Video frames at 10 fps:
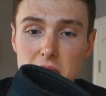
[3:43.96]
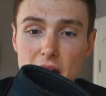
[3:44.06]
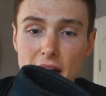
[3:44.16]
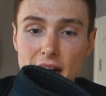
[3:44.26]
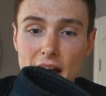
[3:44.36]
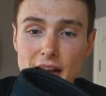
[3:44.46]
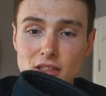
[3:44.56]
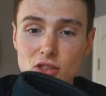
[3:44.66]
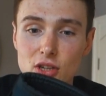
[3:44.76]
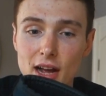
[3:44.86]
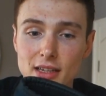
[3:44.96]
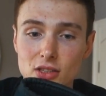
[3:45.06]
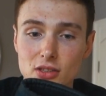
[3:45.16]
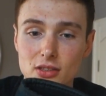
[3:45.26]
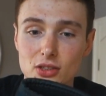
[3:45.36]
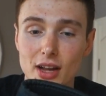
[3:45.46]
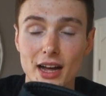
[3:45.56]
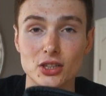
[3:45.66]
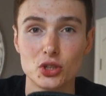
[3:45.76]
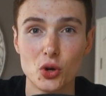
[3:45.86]

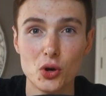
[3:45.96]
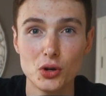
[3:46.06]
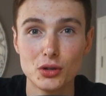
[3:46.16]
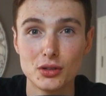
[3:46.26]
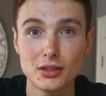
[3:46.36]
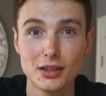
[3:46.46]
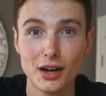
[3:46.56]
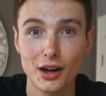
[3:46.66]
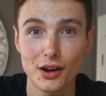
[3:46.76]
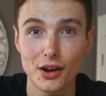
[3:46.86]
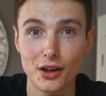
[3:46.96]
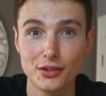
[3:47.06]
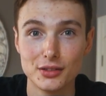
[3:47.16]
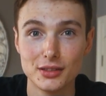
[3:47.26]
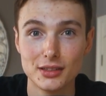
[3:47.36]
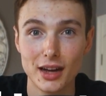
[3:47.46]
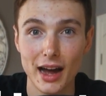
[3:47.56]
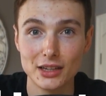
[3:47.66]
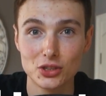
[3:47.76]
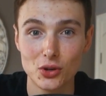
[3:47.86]
Anchor, I don't know,
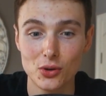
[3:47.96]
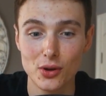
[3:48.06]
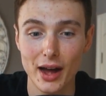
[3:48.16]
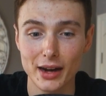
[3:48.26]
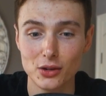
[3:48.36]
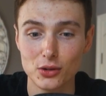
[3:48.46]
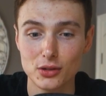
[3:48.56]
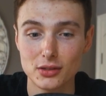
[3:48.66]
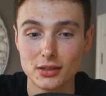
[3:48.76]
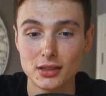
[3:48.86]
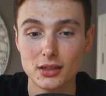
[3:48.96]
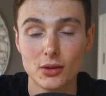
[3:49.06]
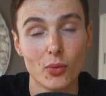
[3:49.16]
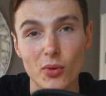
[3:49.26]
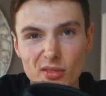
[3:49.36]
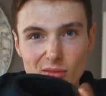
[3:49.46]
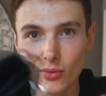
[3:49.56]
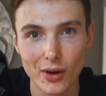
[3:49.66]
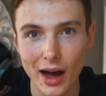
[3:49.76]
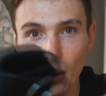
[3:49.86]
Anchor,
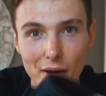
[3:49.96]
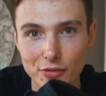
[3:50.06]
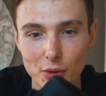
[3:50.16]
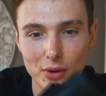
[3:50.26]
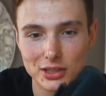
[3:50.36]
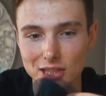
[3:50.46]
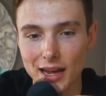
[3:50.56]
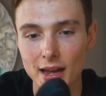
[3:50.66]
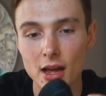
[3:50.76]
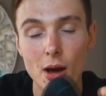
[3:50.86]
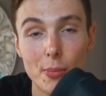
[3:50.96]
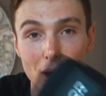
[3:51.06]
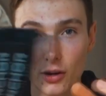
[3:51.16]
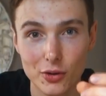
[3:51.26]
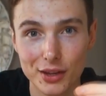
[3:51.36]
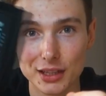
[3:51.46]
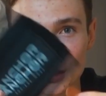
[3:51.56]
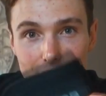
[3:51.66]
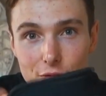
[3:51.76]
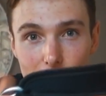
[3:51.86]
however you want to say it. But I got these
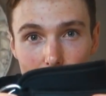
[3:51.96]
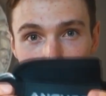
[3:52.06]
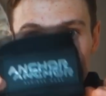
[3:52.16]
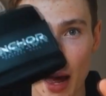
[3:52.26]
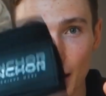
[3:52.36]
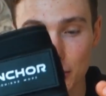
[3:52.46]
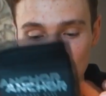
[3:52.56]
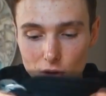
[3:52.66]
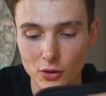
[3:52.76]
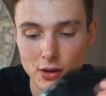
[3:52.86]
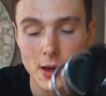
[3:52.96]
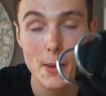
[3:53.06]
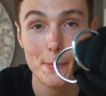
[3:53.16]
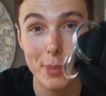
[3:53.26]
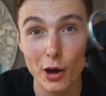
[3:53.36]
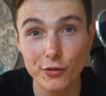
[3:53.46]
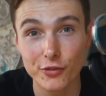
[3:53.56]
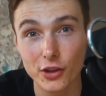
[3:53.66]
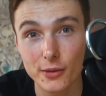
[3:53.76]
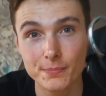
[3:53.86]
from Amazon, both
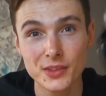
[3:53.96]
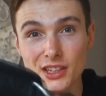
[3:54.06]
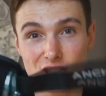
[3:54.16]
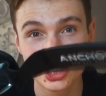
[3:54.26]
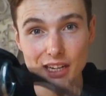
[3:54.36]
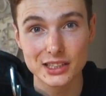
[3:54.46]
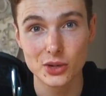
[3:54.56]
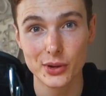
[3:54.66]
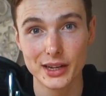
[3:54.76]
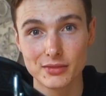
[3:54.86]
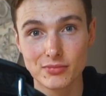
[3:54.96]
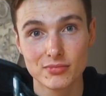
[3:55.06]
of them £6.